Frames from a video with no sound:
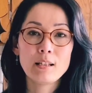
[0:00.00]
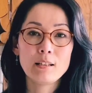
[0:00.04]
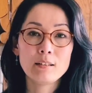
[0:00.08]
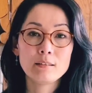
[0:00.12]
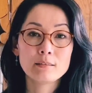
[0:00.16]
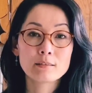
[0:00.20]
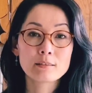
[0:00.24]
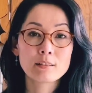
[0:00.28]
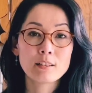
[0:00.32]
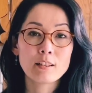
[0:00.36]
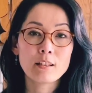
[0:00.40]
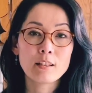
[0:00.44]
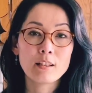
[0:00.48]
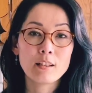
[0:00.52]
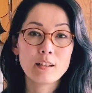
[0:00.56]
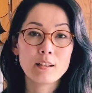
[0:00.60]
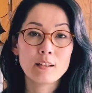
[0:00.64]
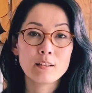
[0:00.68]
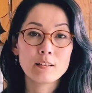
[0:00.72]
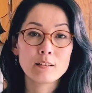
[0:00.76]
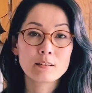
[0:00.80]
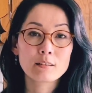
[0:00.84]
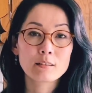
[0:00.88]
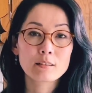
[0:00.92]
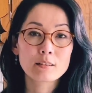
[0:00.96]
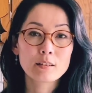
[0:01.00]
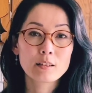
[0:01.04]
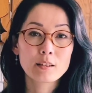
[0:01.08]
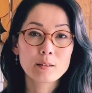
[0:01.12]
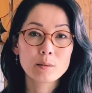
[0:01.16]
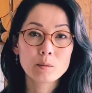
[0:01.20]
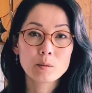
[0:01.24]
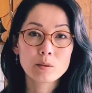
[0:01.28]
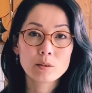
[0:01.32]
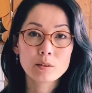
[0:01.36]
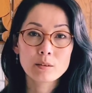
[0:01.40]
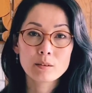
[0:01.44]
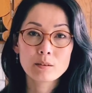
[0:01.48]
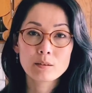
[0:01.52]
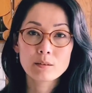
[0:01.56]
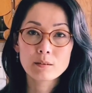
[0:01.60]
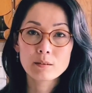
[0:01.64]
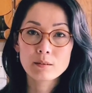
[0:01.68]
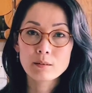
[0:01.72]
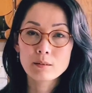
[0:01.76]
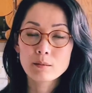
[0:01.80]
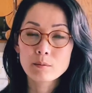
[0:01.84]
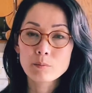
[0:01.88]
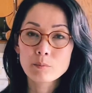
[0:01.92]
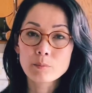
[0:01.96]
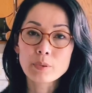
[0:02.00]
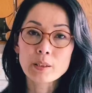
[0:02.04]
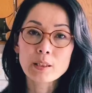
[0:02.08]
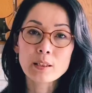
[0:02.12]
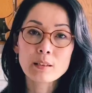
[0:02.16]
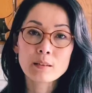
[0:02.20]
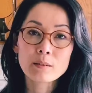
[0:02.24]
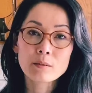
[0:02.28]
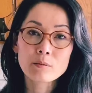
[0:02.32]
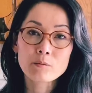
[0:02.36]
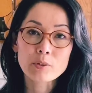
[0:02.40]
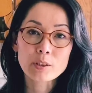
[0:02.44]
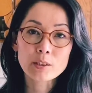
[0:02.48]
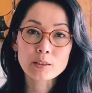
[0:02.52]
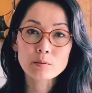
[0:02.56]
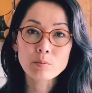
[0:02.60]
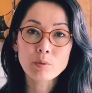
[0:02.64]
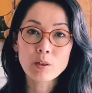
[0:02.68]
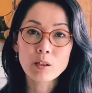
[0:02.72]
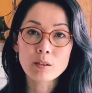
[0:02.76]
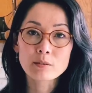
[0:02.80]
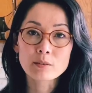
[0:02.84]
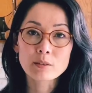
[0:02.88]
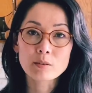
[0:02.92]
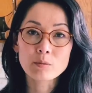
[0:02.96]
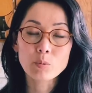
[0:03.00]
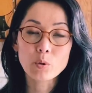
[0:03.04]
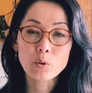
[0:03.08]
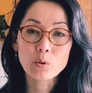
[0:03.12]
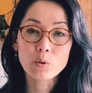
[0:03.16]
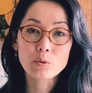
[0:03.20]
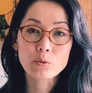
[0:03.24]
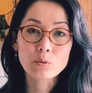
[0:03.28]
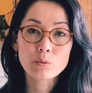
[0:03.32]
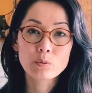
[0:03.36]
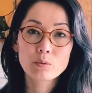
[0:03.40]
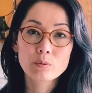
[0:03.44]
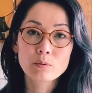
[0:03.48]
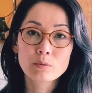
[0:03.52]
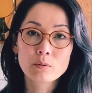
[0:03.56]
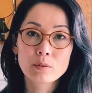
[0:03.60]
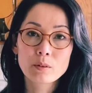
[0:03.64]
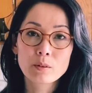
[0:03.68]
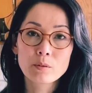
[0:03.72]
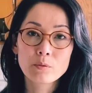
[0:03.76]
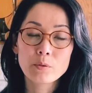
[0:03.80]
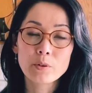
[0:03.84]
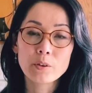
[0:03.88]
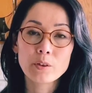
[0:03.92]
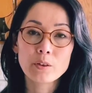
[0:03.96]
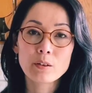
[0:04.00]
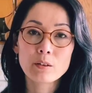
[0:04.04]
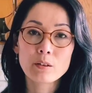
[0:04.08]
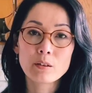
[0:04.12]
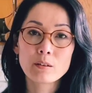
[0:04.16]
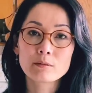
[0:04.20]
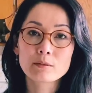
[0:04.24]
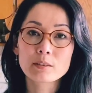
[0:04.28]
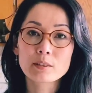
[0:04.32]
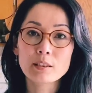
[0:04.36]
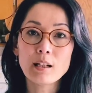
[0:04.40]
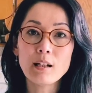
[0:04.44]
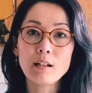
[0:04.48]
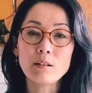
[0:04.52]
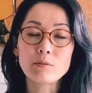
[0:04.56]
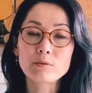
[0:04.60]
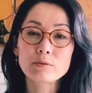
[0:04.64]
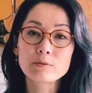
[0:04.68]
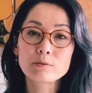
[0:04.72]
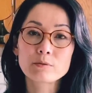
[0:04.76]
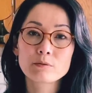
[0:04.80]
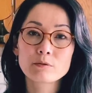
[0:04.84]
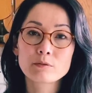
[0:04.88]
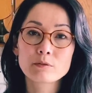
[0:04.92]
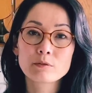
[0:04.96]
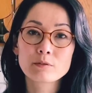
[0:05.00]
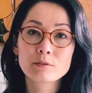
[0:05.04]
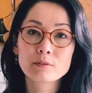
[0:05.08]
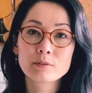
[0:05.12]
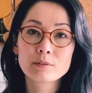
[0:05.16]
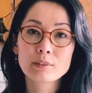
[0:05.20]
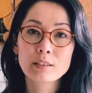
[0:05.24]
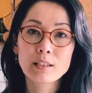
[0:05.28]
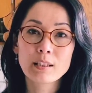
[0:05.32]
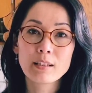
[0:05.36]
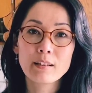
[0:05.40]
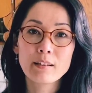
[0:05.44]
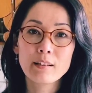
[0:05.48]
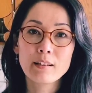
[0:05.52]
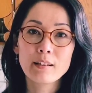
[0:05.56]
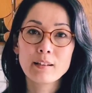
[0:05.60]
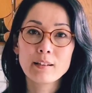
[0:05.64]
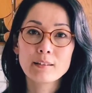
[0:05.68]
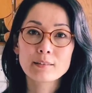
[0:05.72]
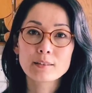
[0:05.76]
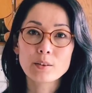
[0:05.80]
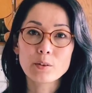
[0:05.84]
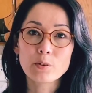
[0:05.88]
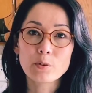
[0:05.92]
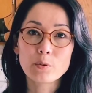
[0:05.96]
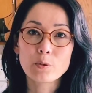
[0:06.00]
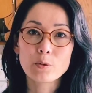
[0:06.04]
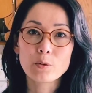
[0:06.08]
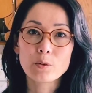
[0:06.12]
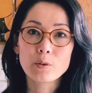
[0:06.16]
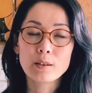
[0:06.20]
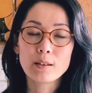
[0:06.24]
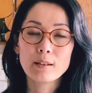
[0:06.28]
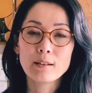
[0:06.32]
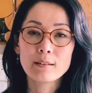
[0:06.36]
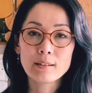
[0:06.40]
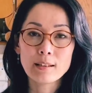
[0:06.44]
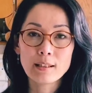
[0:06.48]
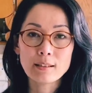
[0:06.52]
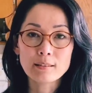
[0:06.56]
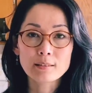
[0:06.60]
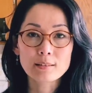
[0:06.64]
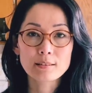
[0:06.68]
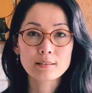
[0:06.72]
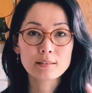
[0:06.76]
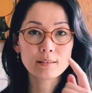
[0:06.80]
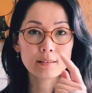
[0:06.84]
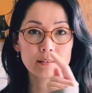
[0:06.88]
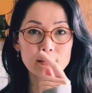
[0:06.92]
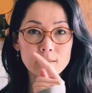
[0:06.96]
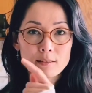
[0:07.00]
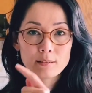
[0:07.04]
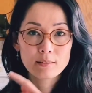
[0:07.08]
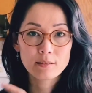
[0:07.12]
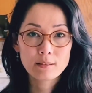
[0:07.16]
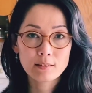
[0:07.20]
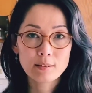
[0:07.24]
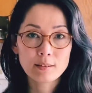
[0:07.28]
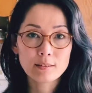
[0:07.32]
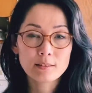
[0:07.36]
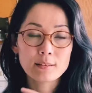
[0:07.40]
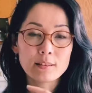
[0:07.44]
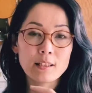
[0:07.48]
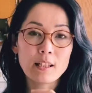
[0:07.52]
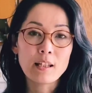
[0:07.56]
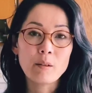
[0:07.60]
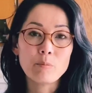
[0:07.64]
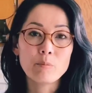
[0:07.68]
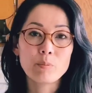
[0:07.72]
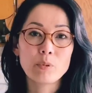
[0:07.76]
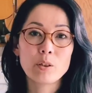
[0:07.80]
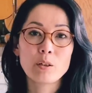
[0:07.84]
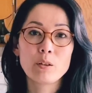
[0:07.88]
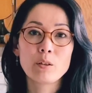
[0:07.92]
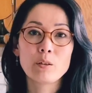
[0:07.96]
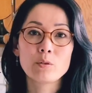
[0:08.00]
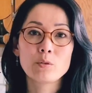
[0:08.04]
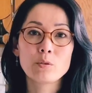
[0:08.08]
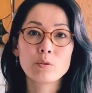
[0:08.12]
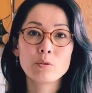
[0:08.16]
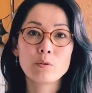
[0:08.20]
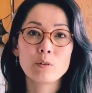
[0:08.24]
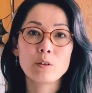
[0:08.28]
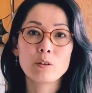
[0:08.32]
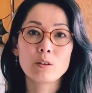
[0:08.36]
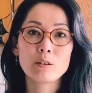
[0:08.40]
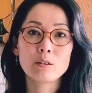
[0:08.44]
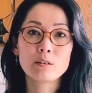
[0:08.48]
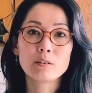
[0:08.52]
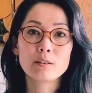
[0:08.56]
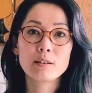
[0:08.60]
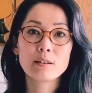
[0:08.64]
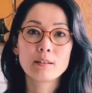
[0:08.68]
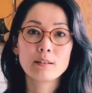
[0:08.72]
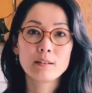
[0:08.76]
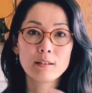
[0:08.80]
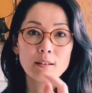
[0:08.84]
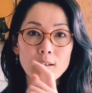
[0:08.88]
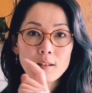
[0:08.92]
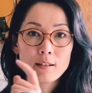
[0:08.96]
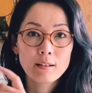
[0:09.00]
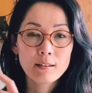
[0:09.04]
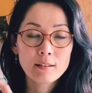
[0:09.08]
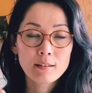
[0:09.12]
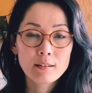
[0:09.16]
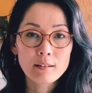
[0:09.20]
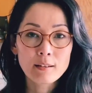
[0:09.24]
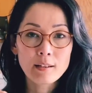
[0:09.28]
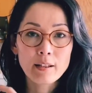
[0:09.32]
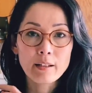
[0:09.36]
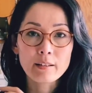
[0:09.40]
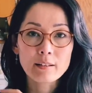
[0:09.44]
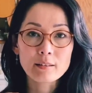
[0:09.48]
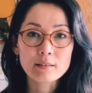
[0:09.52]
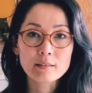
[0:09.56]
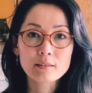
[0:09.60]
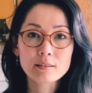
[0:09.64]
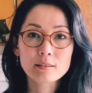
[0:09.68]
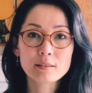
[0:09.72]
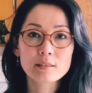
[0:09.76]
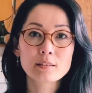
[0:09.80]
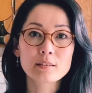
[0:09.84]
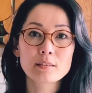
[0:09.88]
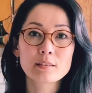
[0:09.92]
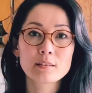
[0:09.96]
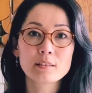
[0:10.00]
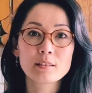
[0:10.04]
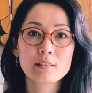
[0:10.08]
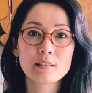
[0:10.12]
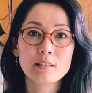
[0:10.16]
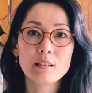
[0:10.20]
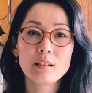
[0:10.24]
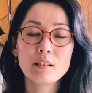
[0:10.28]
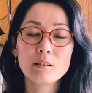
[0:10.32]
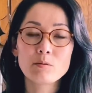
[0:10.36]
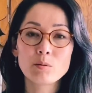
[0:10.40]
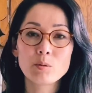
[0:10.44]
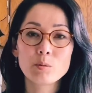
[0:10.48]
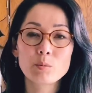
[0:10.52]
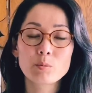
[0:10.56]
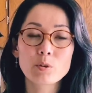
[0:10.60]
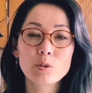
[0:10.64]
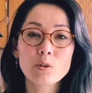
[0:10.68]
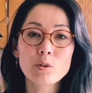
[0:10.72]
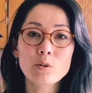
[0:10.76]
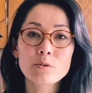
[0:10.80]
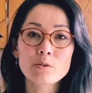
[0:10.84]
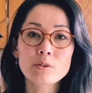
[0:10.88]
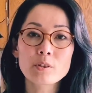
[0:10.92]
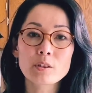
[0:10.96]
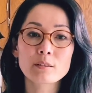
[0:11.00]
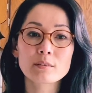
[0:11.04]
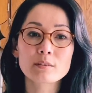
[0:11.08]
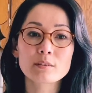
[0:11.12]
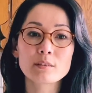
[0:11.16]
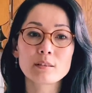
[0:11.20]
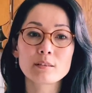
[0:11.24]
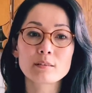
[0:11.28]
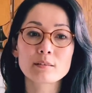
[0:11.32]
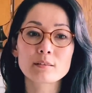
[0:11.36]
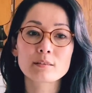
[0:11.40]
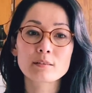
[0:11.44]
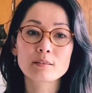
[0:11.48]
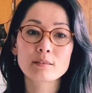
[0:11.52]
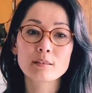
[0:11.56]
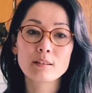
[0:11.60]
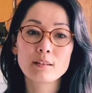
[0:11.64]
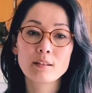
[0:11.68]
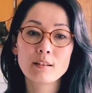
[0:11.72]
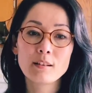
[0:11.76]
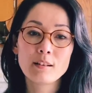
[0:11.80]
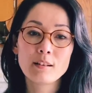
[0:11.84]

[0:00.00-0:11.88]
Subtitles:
And second, being responsible for your own self. So that's the step toward next level of consciousness.